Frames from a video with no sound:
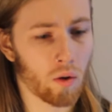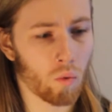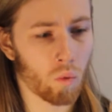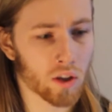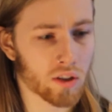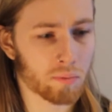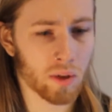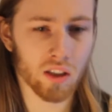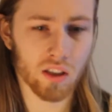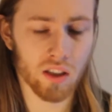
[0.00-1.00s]
what's
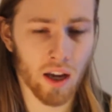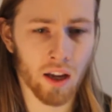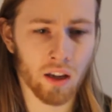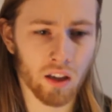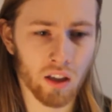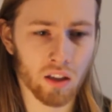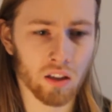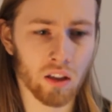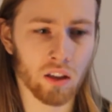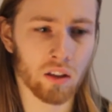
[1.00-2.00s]
being said
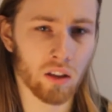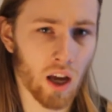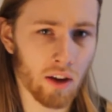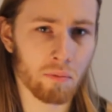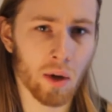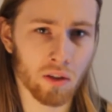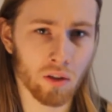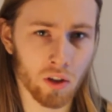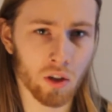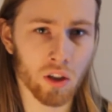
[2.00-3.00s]
in heavy metal
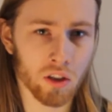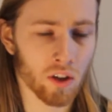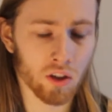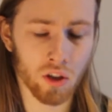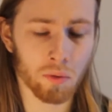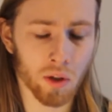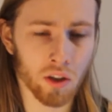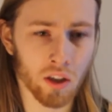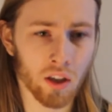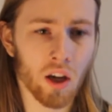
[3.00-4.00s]
lyrics. Very
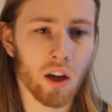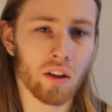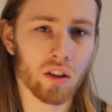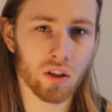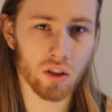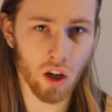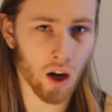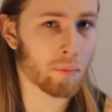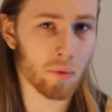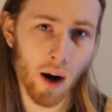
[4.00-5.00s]
typically, there's this
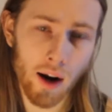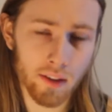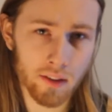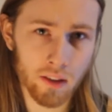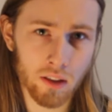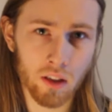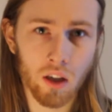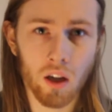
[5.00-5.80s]
uprising